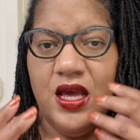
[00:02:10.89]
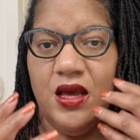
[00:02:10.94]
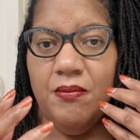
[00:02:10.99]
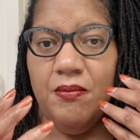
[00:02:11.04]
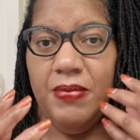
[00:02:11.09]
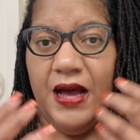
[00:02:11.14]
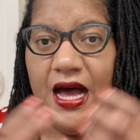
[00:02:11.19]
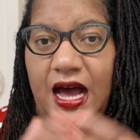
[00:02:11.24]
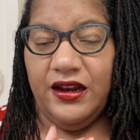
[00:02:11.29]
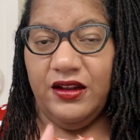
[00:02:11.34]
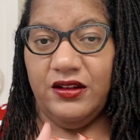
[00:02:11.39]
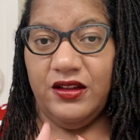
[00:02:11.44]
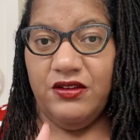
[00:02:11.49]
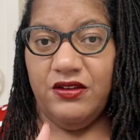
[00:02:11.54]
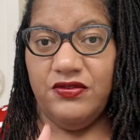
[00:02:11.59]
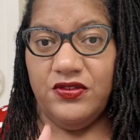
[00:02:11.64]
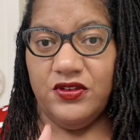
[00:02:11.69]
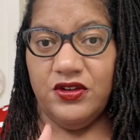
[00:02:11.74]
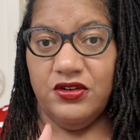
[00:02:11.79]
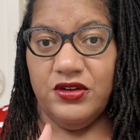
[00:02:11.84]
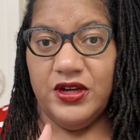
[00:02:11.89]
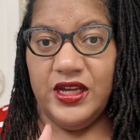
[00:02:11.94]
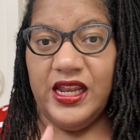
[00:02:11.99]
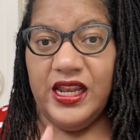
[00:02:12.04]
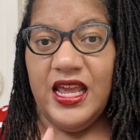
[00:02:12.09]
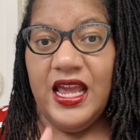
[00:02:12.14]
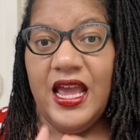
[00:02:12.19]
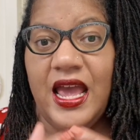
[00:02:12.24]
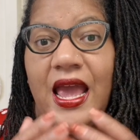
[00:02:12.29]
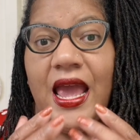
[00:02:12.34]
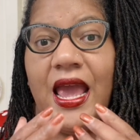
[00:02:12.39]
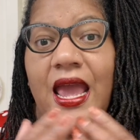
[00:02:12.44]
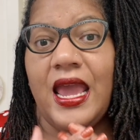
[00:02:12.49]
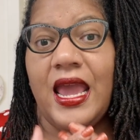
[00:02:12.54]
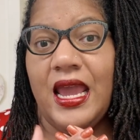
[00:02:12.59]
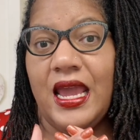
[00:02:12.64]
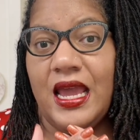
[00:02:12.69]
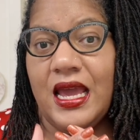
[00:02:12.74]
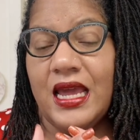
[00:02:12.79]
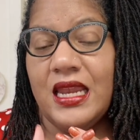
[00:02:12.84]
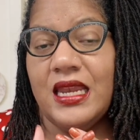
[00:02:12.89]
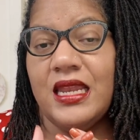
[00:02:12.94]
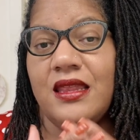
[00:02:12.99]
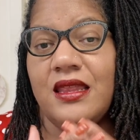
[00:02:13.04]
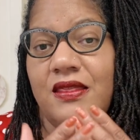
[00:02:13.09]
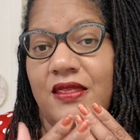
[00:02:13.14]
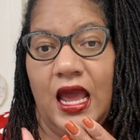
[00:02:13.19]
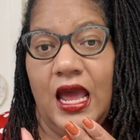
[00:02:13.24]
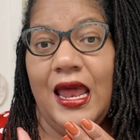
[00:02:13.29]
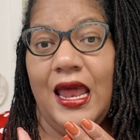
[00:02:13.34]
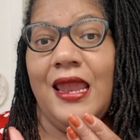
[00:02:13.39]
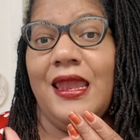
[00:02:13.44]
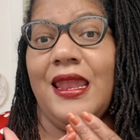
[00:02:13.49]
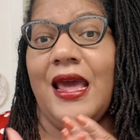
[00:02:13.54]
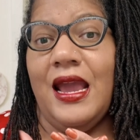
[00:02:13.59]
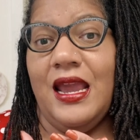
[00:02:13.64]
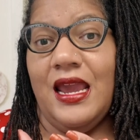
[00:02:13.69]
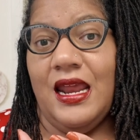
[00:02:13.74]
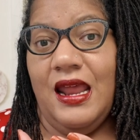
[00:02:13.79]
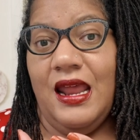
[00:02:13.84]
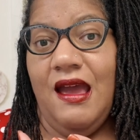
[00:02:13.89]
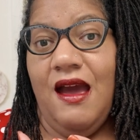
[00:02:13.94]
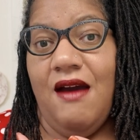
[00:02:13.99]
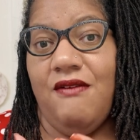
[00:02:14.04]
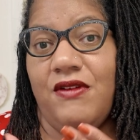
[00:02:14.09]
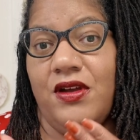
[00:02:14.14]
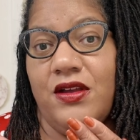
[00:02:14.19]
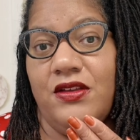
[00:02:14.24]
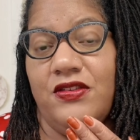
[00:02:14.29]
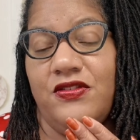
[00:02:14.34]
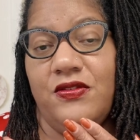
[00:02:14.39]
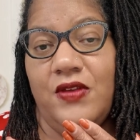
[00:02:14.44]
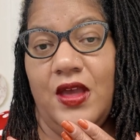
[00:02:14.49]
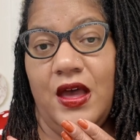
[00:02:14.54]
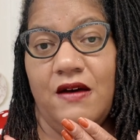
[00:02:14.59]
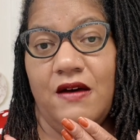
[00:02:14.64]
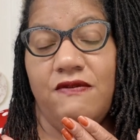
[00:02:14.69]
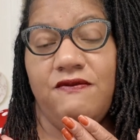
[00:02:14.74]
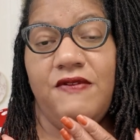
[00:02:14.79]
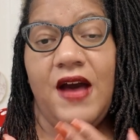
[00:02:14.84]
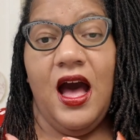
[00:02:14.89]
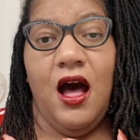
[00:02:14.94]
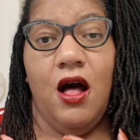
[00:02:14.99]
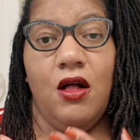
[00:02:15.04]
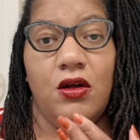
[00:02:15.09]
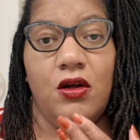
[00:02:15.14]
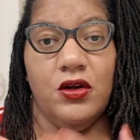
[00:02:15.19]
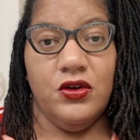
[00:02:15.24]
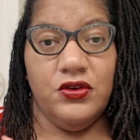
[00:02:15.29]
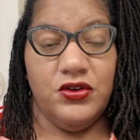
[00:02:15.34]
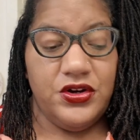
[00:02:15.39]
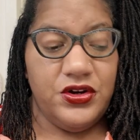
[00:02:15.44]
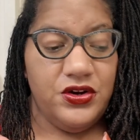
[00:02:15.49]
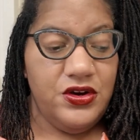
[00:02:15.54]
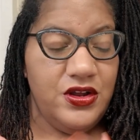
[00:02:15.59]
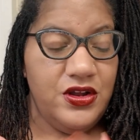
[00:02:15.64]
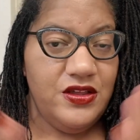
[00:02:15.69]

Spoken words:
bodily fluid, and that can have a foul odor.